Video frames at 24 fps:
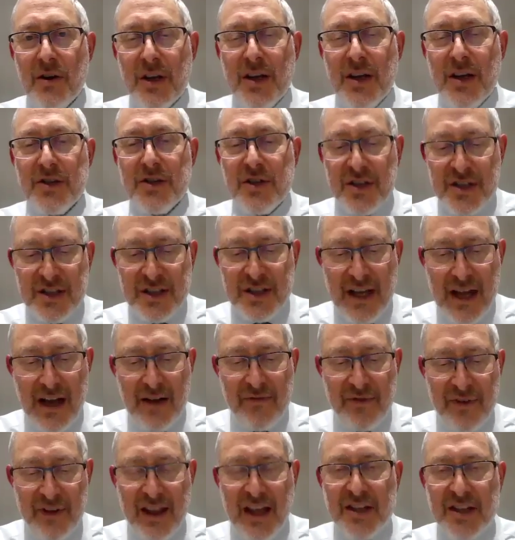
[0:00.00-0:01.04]
kitchen
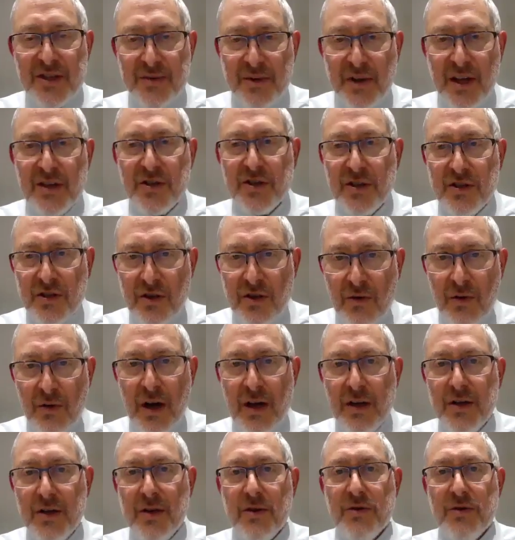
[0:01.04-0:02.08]
staff that that's what they should do,
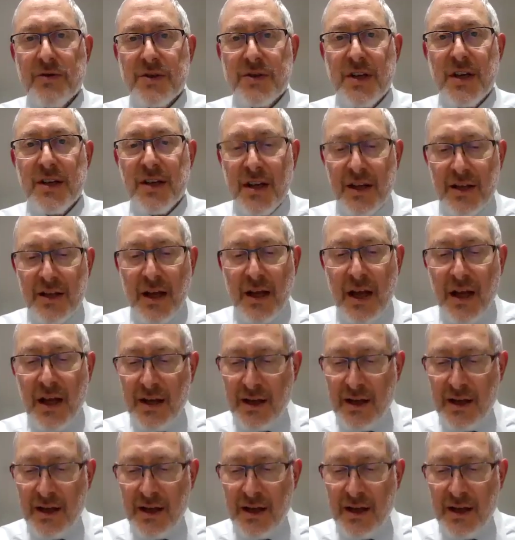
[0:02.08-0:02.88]
and you sit and